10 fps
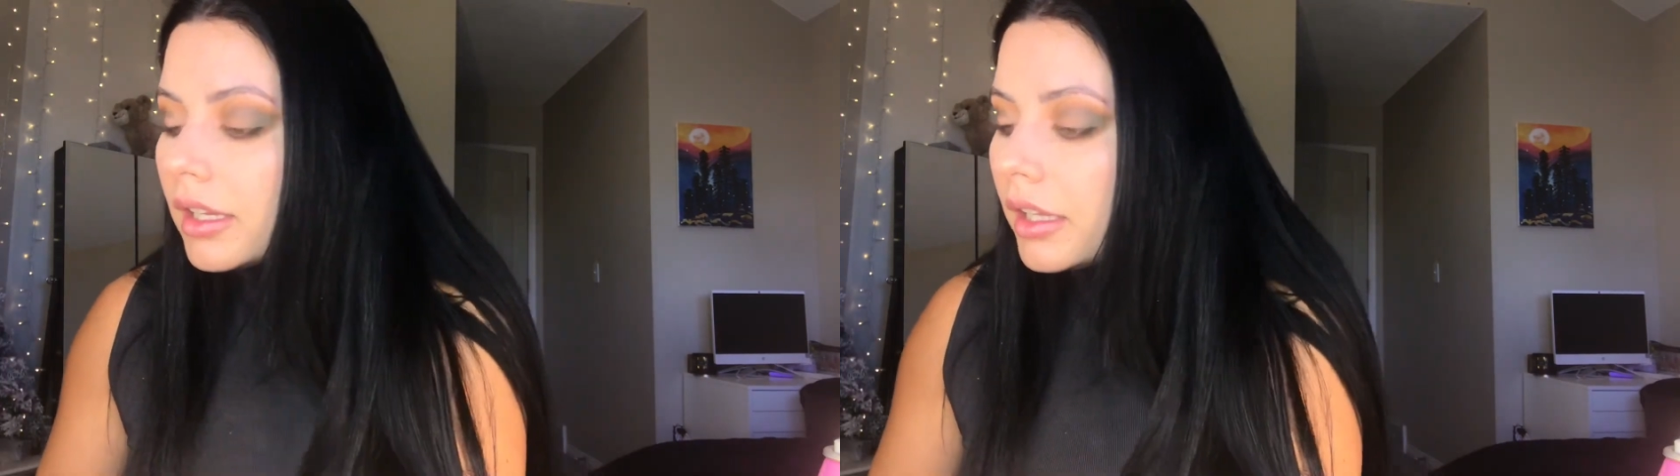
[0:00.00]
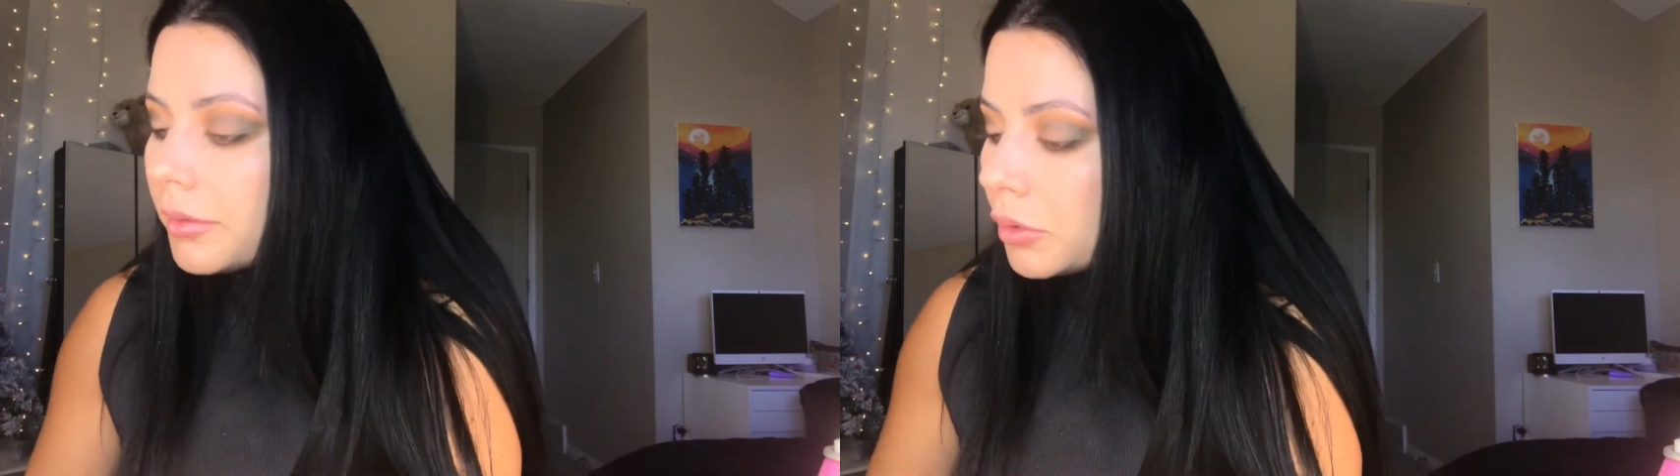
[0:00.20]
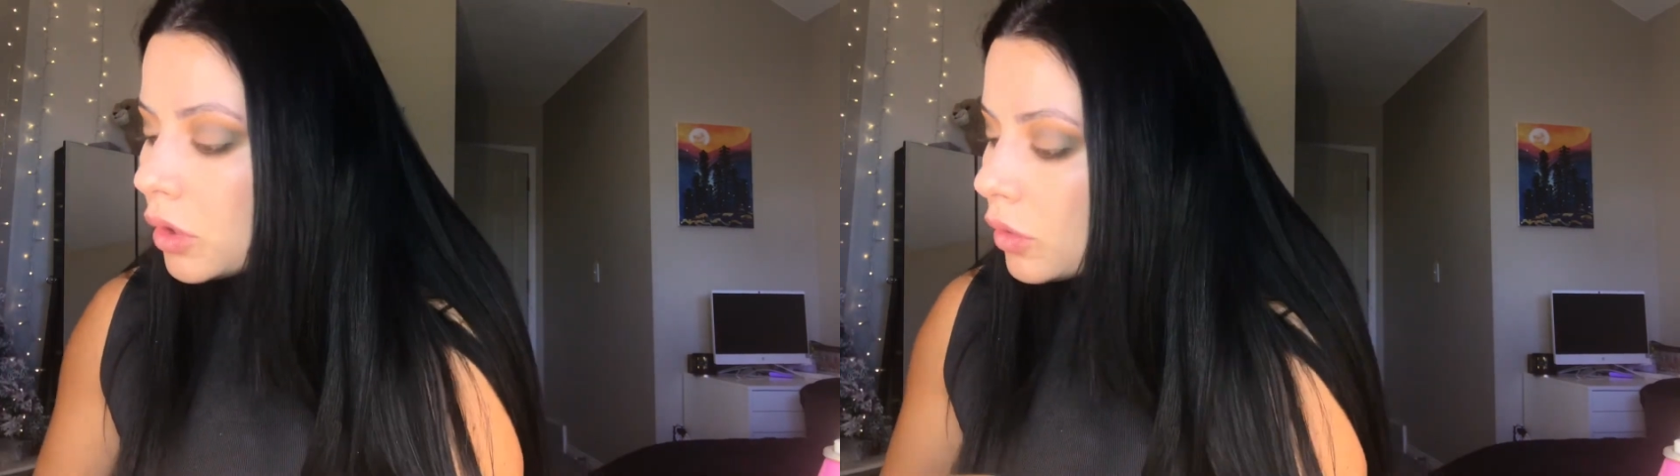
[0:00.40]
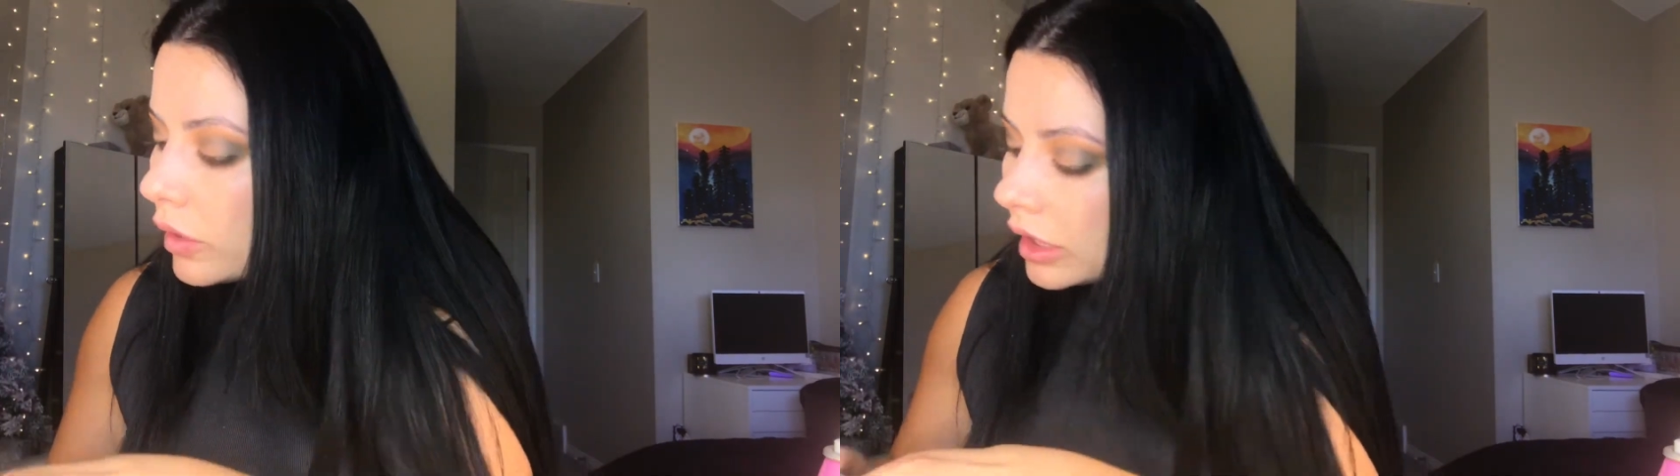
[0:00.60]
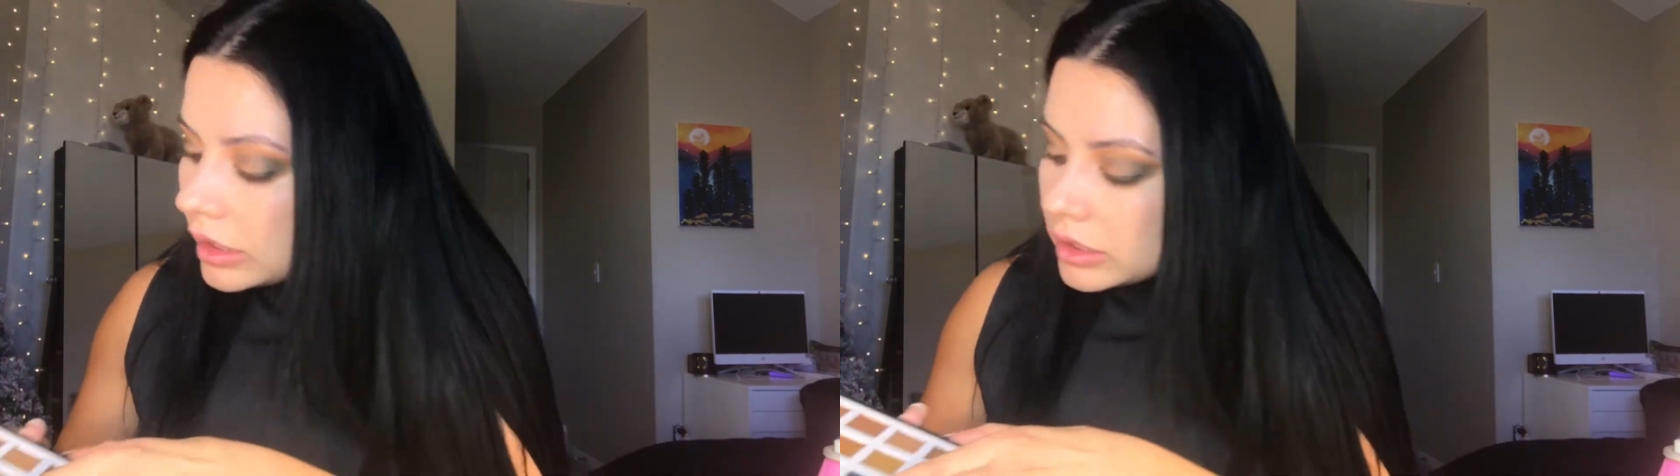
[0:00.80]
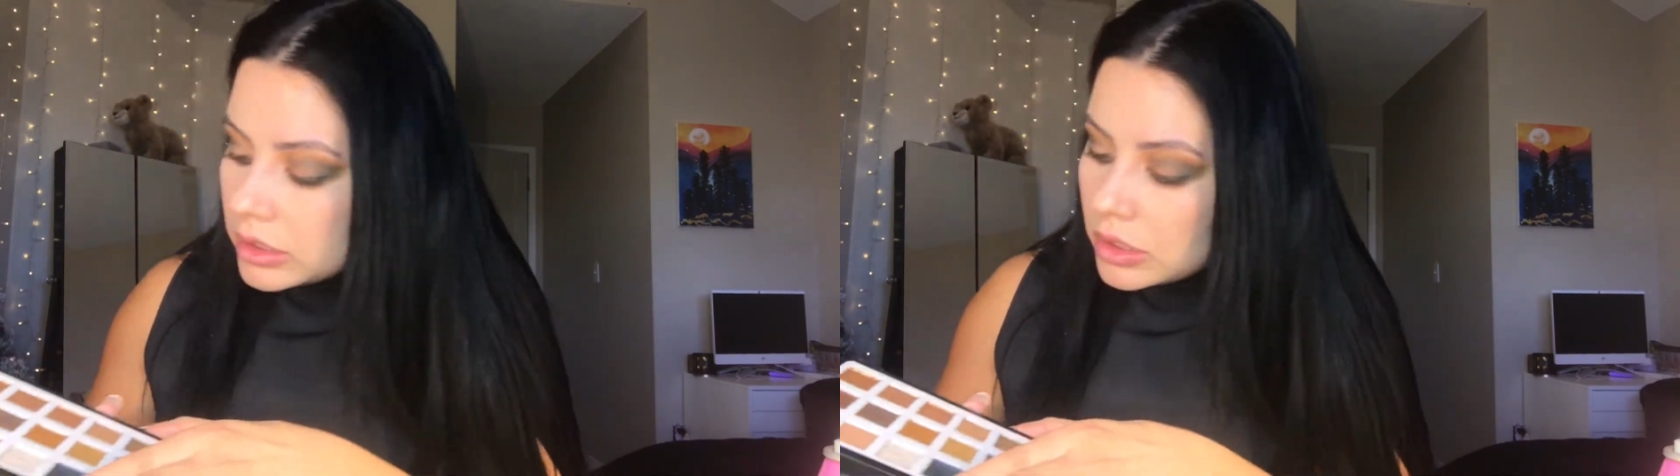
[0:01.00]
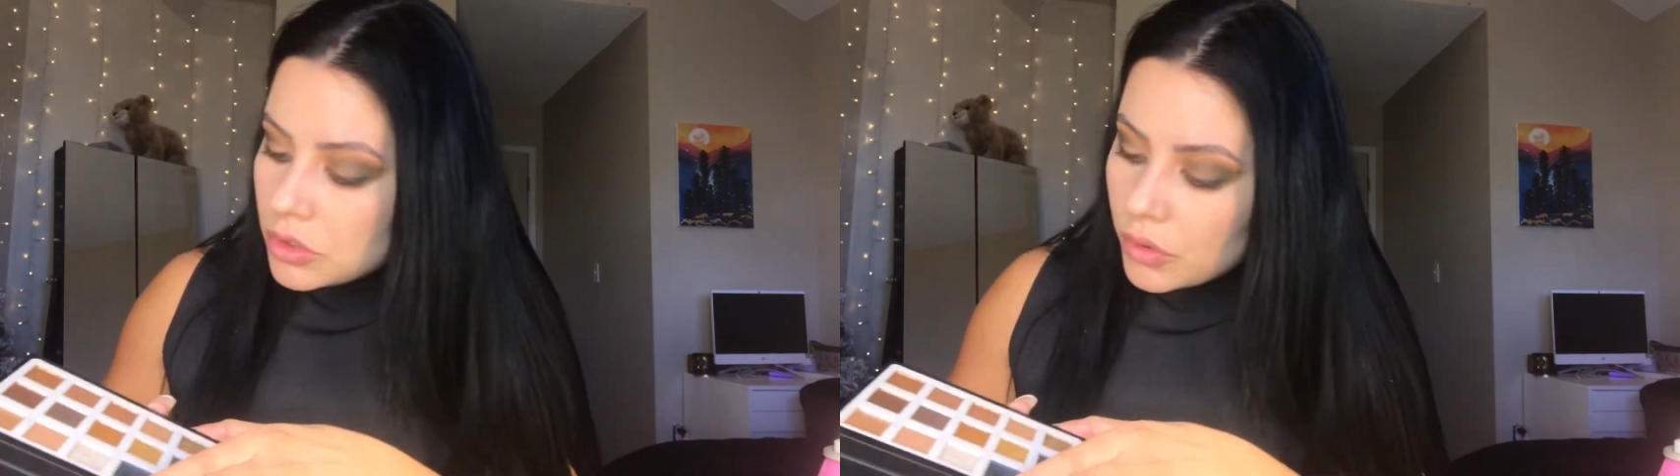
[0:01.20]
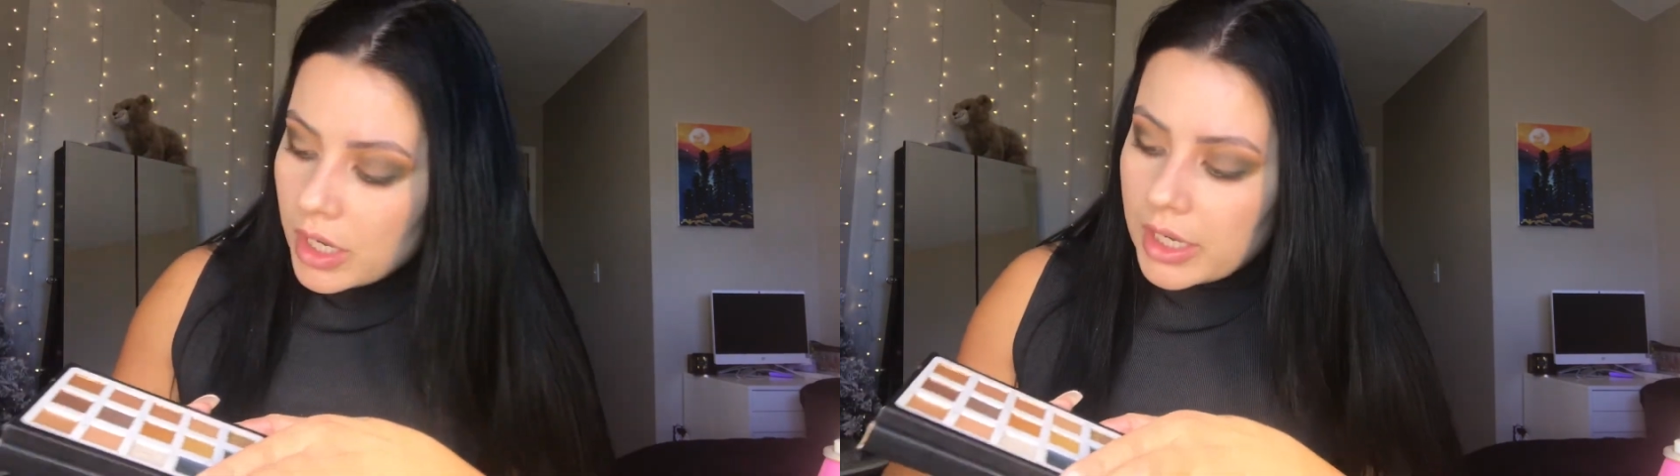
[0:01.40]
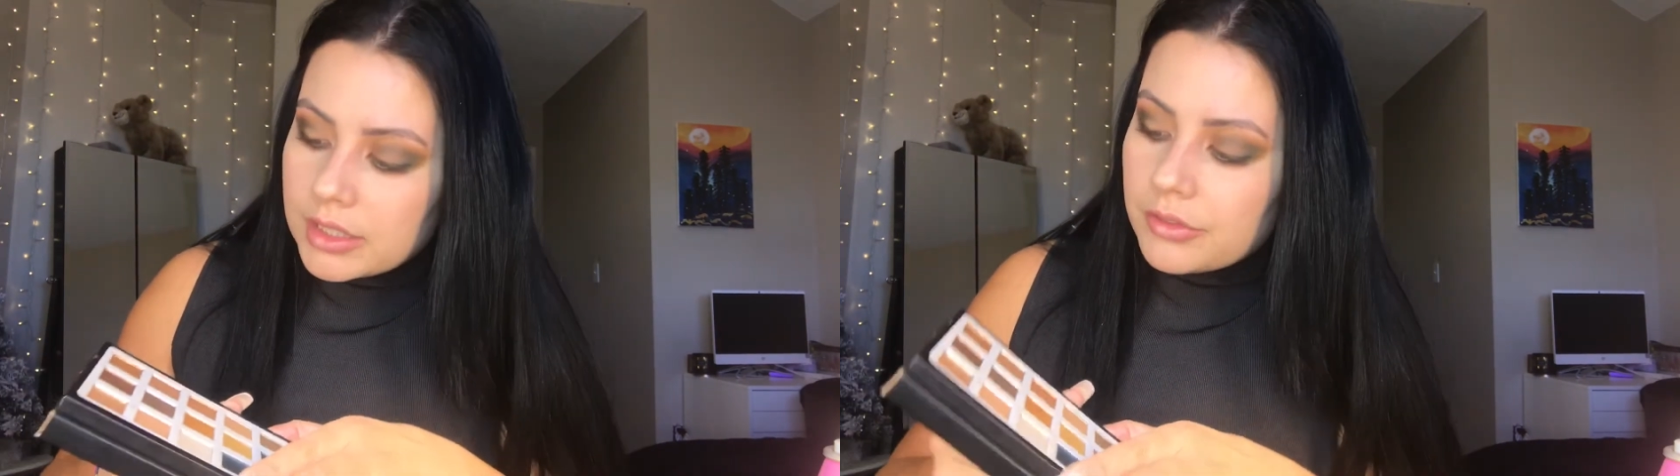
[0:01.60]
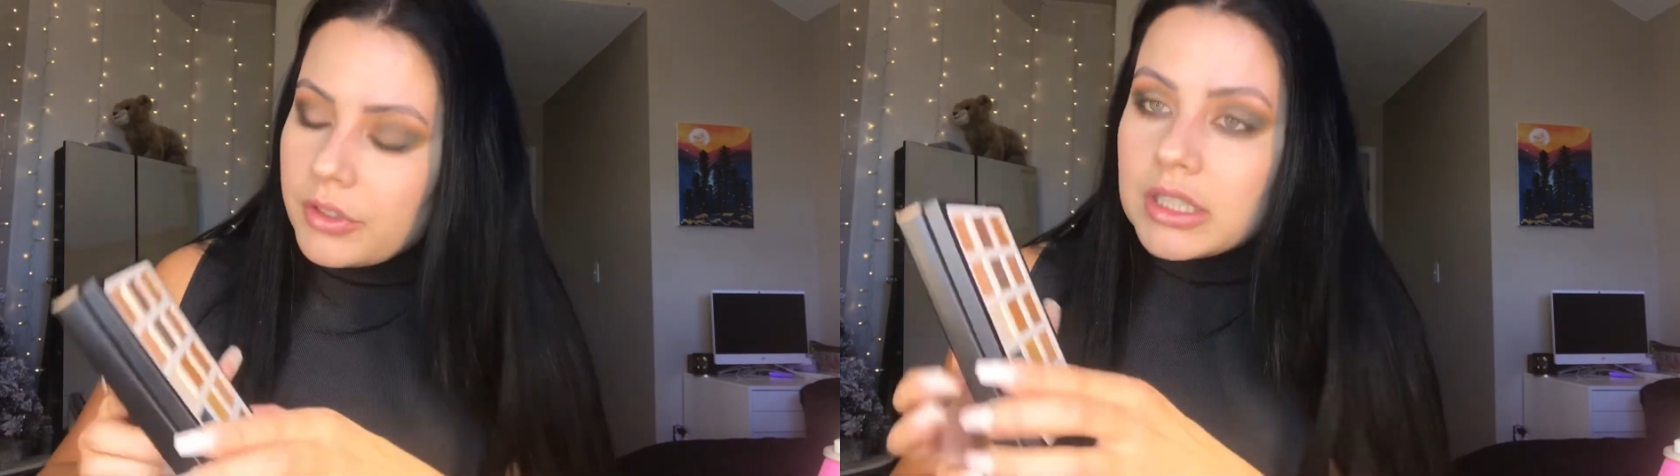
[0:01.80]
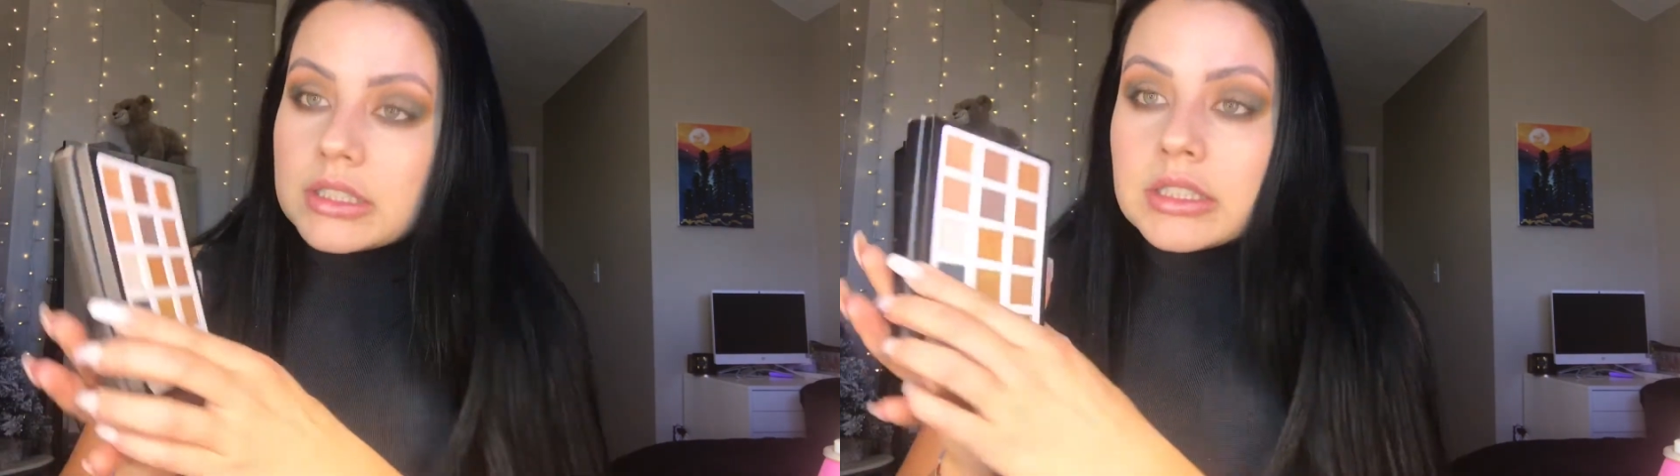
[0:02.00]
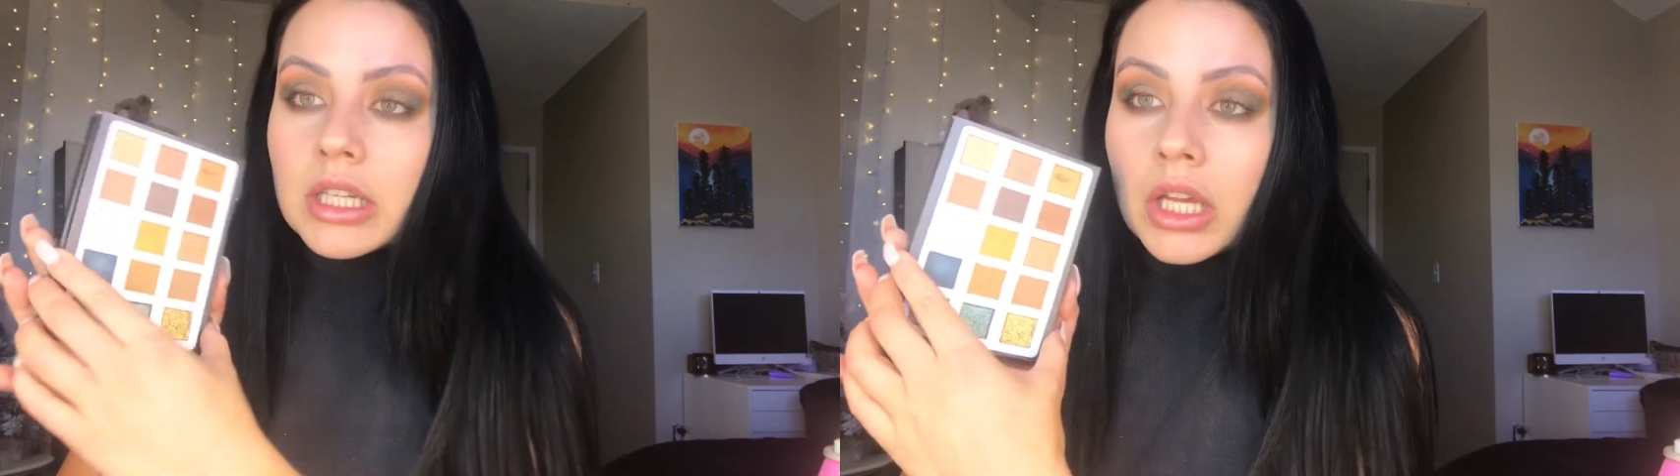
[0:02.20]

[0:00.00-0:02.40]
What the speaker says: am going to try different